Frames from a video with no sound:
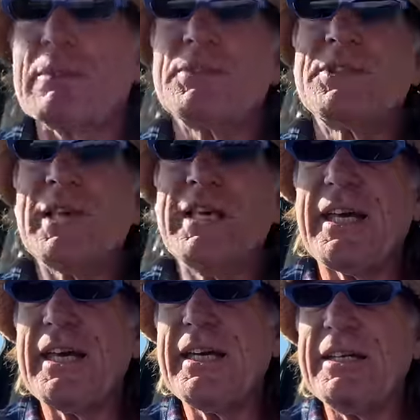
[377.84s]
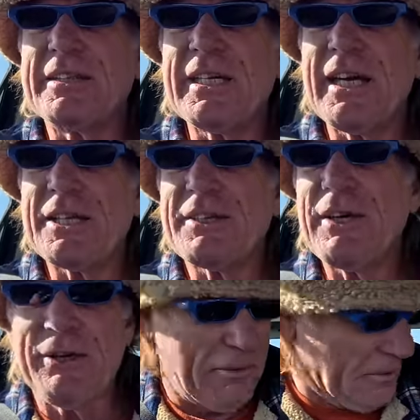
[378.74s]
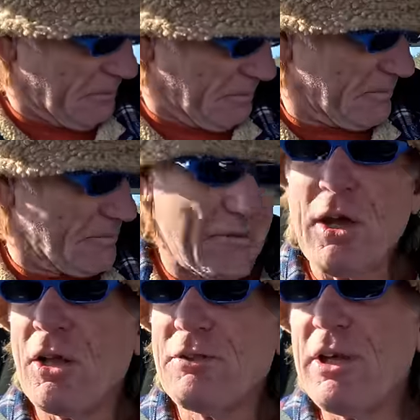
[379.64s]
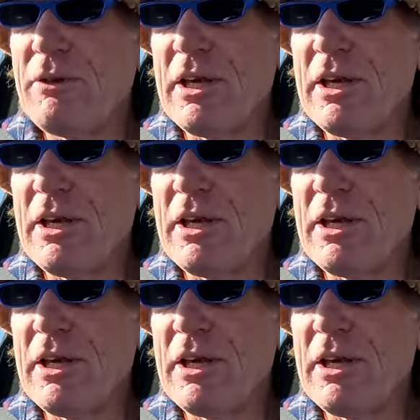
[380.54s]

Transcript: CDs. Yeah, I do. I do.